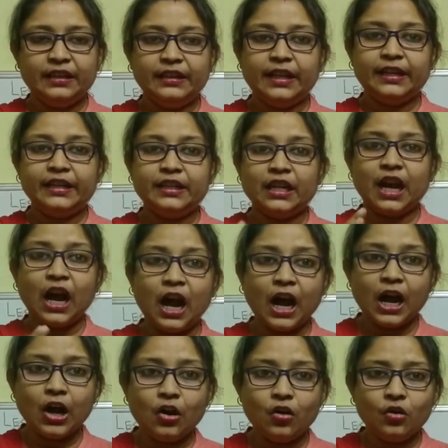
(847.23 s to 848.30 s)
That is
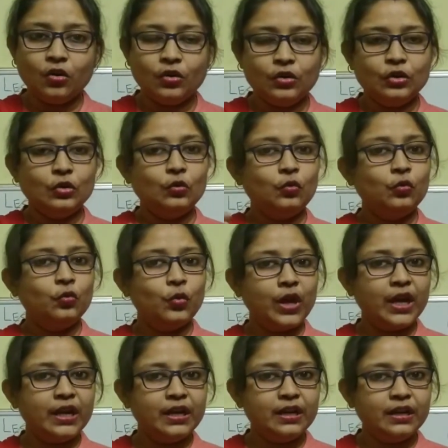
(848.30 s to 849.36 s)
how,
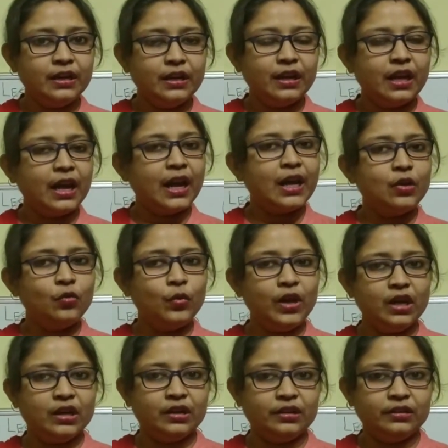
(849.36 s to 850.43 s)
when and
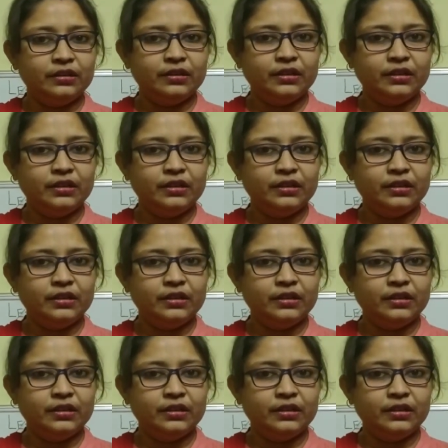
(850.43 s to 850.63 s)
where.